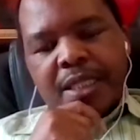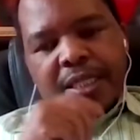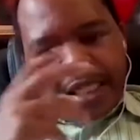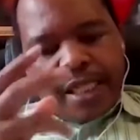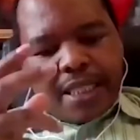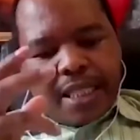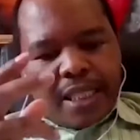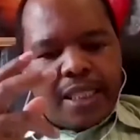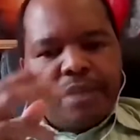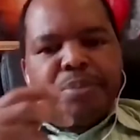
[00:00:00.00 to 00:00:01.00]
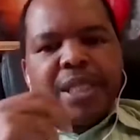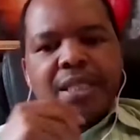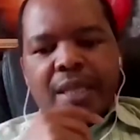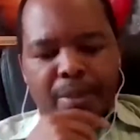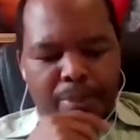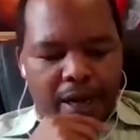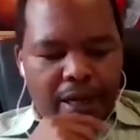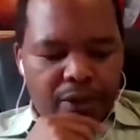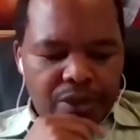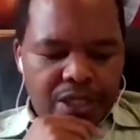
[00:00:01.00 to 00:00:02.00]
Tell us a little bit
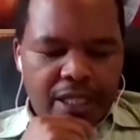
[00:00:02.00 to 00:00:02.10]
about